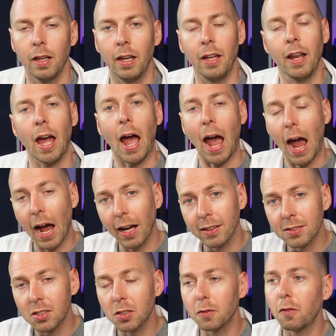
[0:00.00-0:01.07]
And
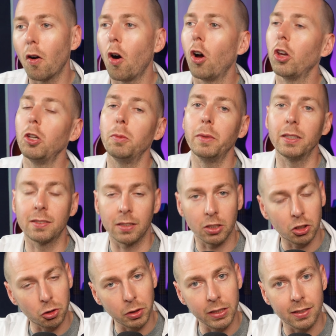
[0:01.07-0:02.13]
as the volume is
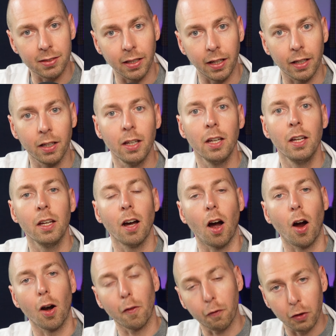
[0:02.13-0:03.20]
increasing,
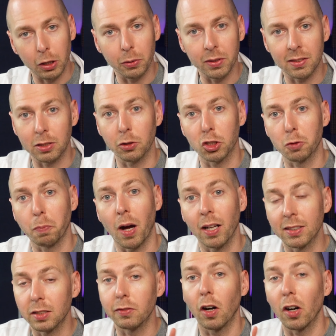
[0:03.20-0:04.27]
our frequency
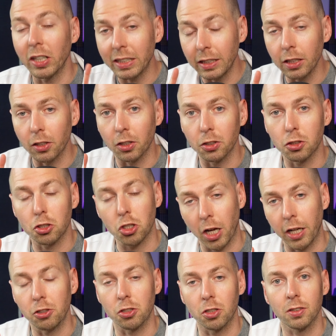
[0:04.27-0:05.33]
response of our ears
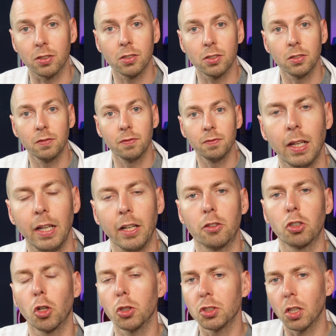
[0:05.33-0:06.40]
changes. And it
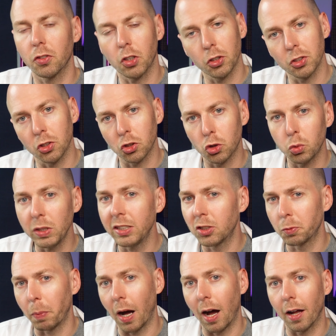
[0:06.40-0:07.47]
turns out there's a sweet
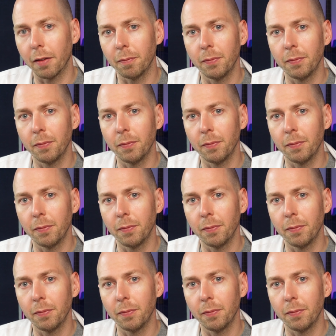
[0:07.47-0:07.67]
spot.